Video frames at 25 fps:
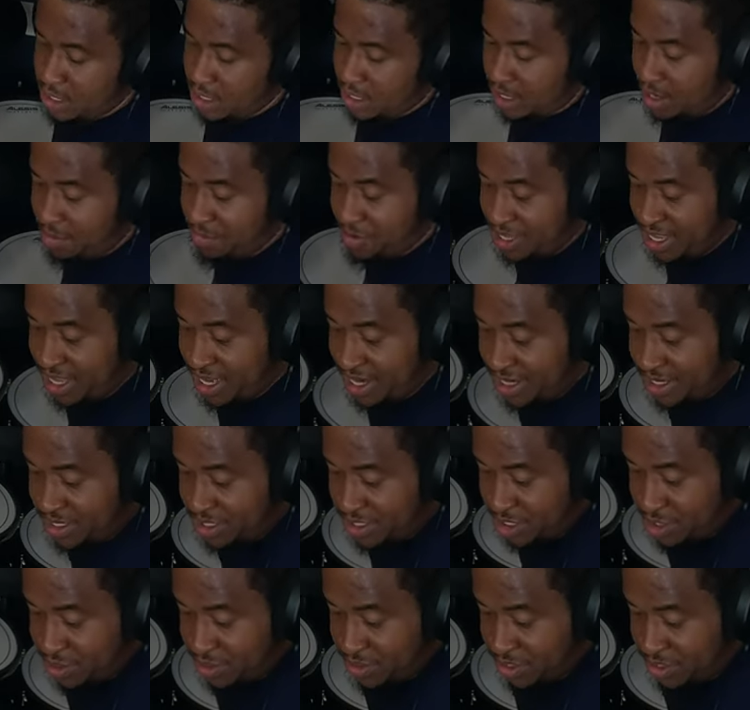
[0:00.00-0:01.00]
let me get
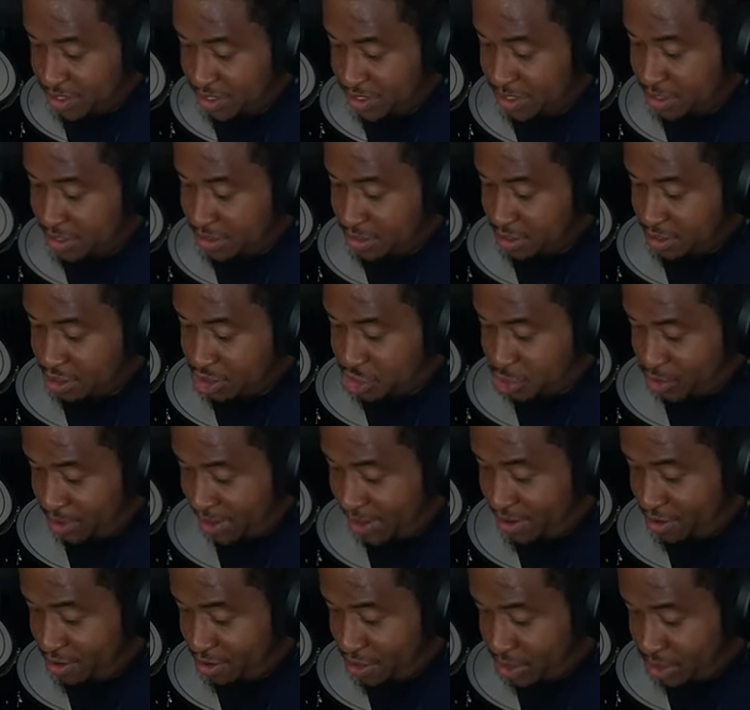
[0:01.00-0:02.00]
into the, the
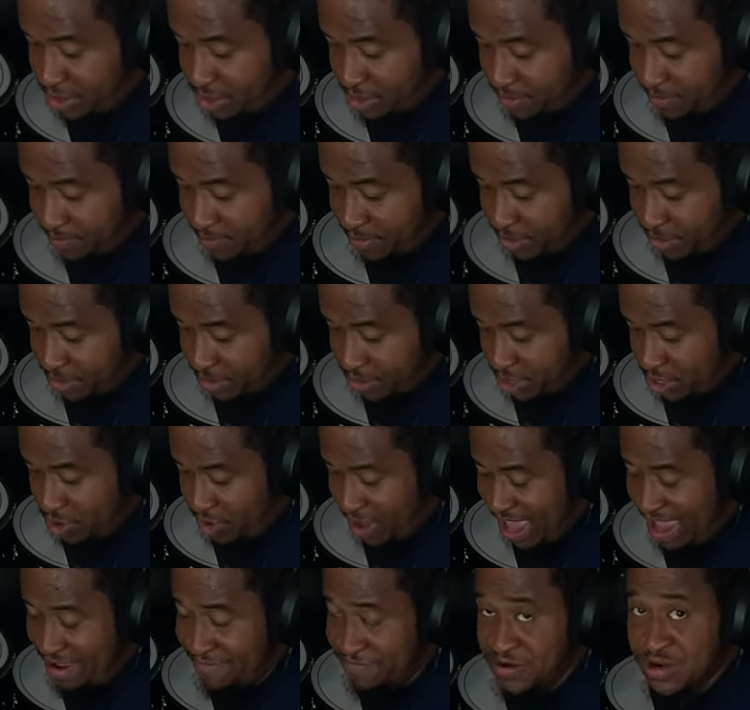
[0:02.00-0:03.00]
triggers. So
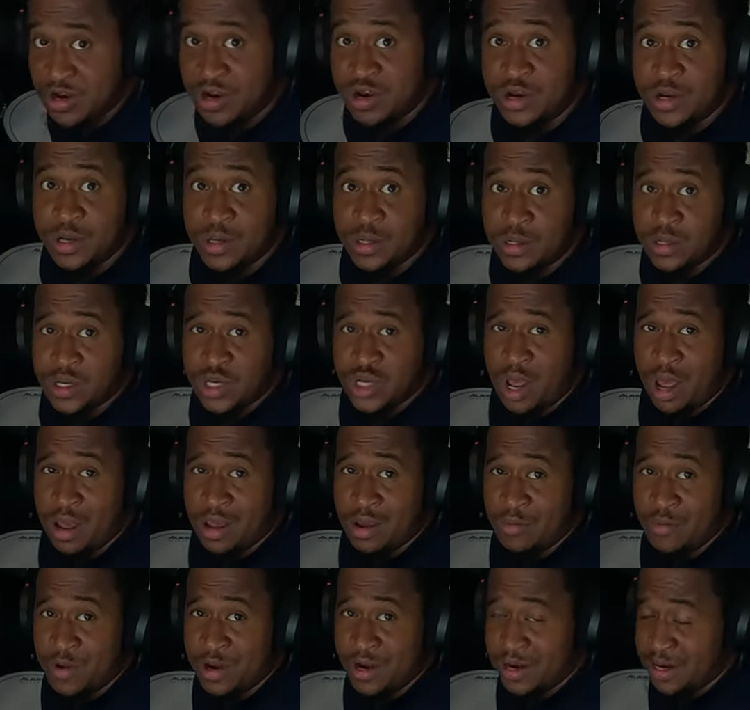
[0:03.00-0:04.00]
after
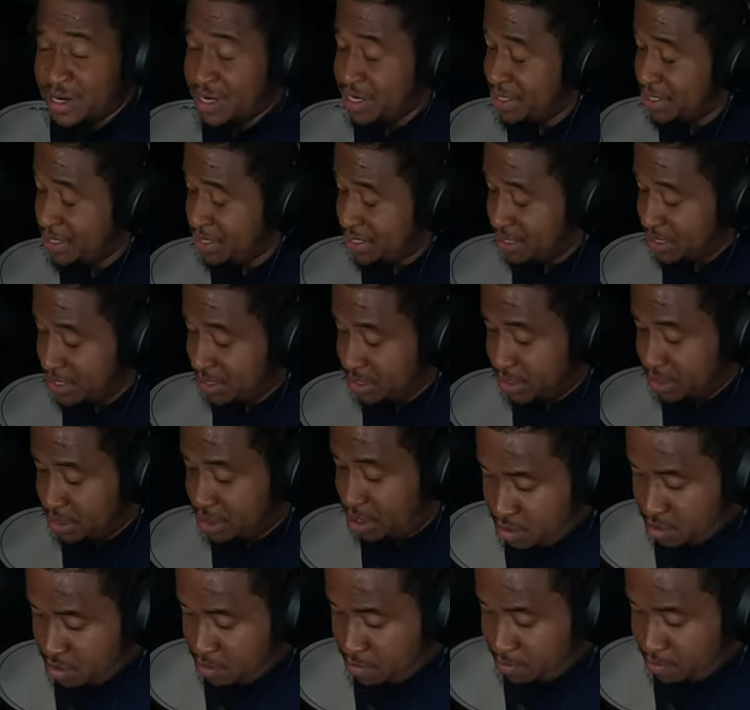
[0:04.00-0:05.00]
talking with Alesis,
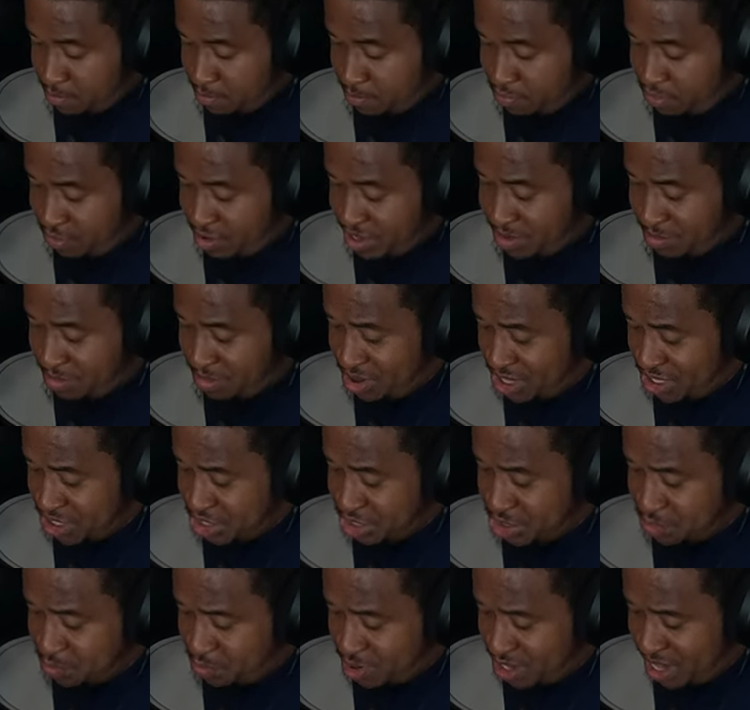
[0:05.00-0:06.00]
pretty
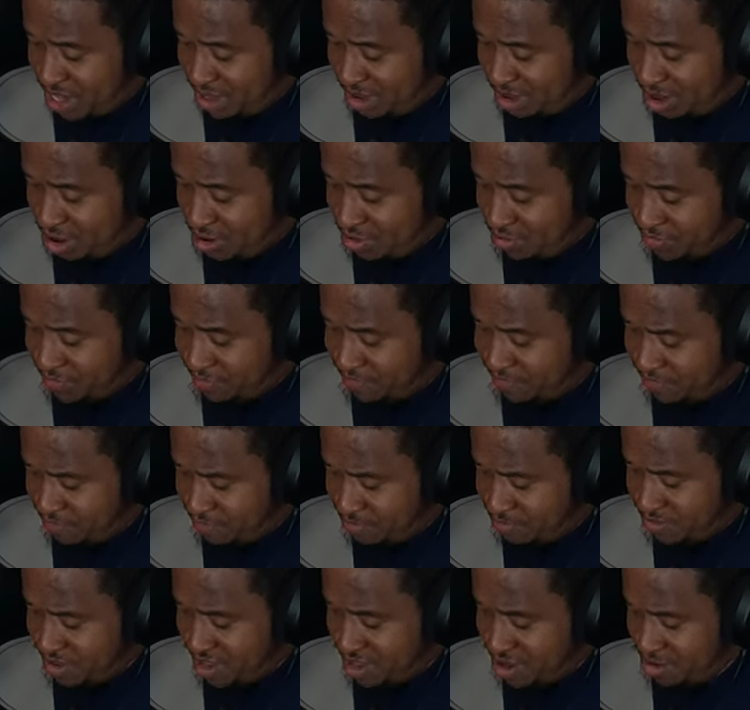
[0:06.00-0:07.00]
much what I learned
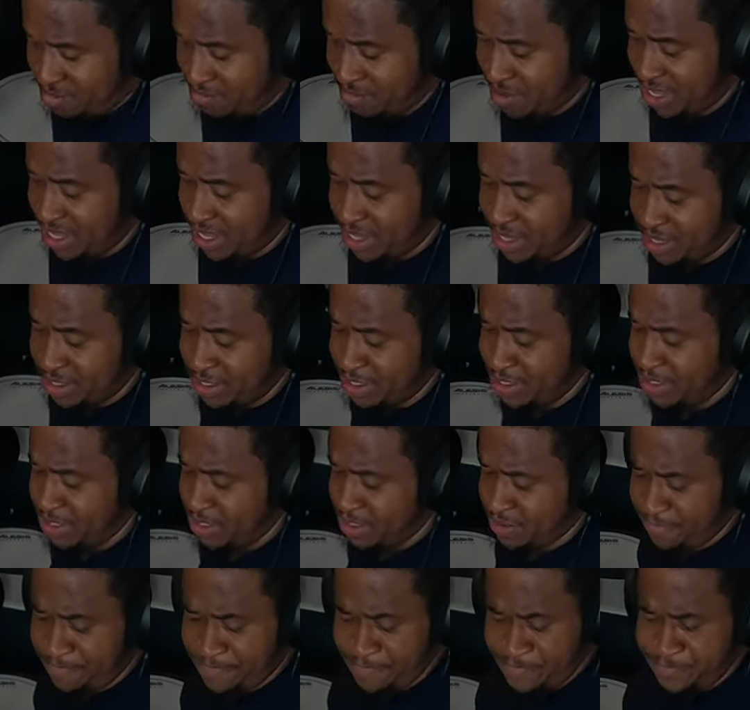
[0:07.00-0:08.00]
from them is